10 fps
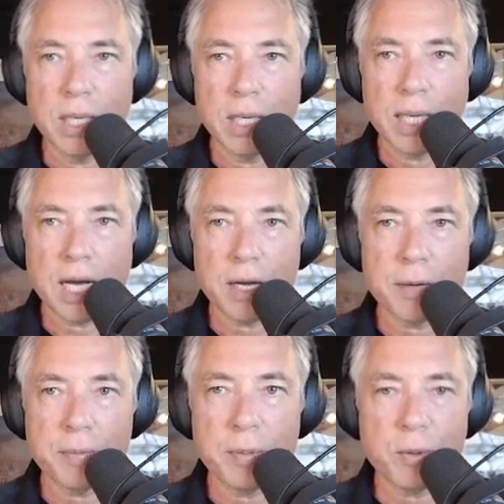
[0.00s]
yeah,
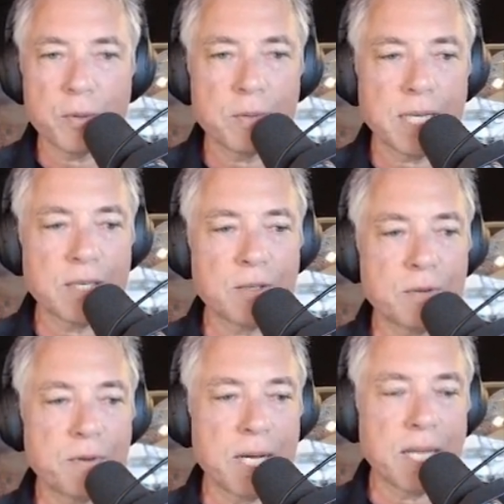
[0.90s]
people tend to
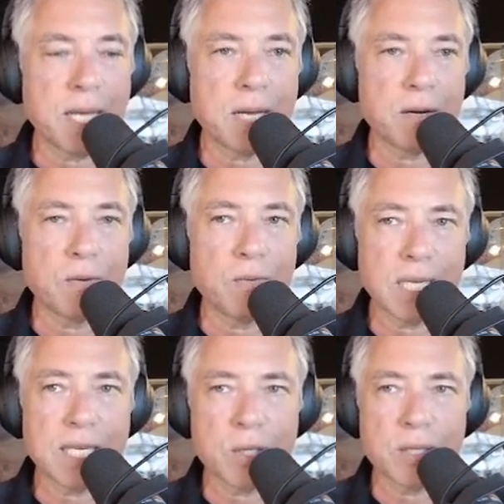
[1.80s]
find that
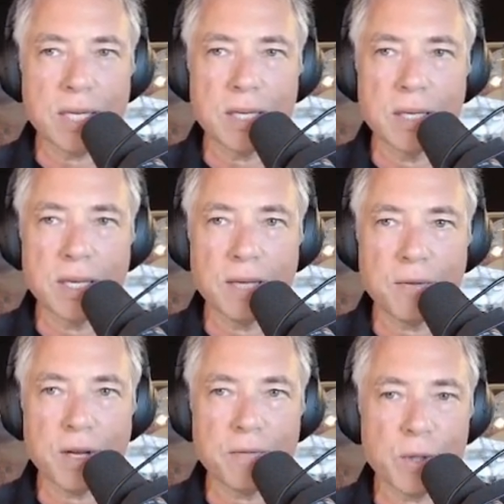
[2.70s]
really good, if
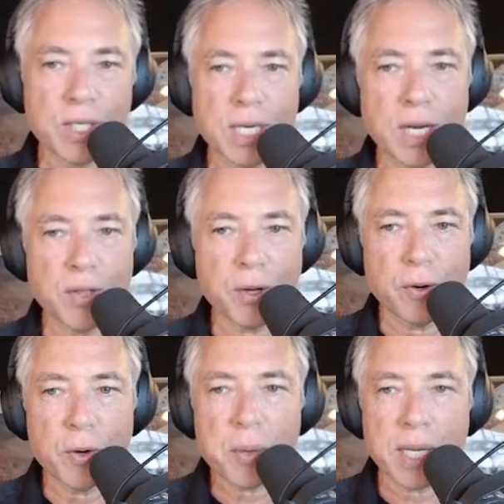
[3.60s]
not verging on the
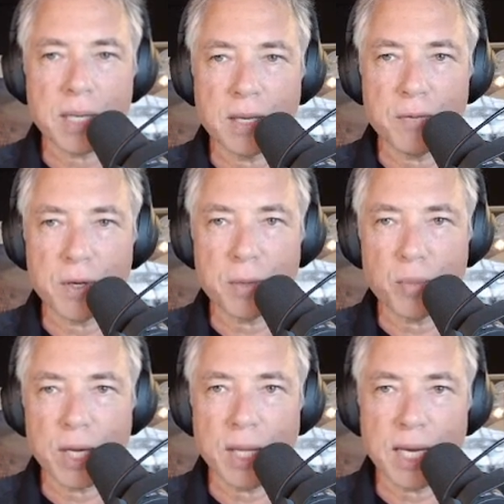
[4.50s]
heroic, if you can
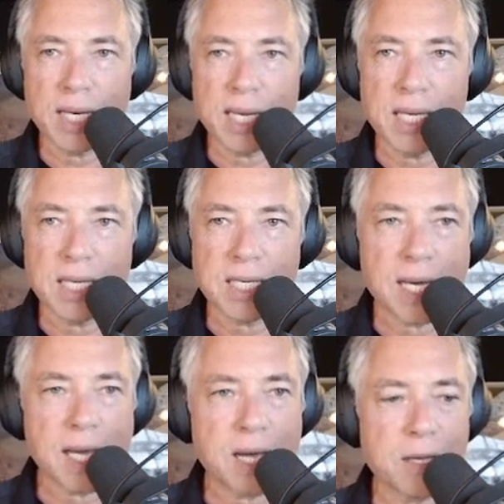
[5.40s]
bring that day in,
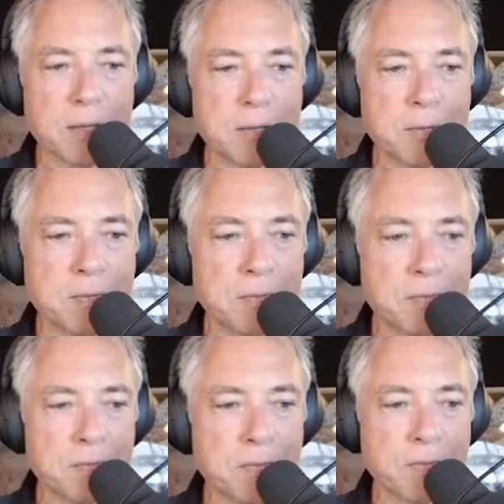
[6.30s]
day out.
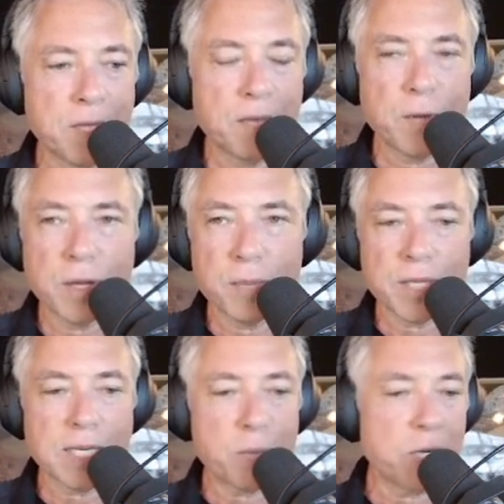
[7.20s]
If you can be
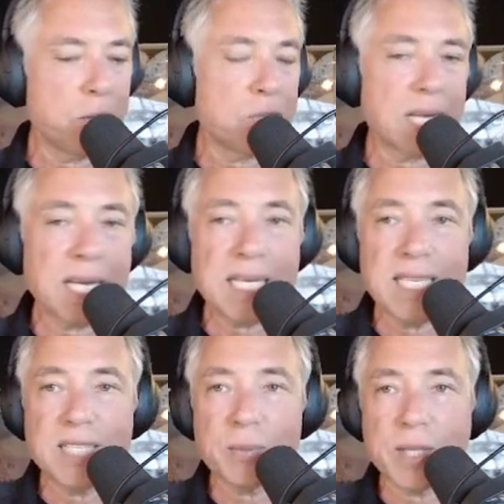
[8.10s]
someone who's at ease with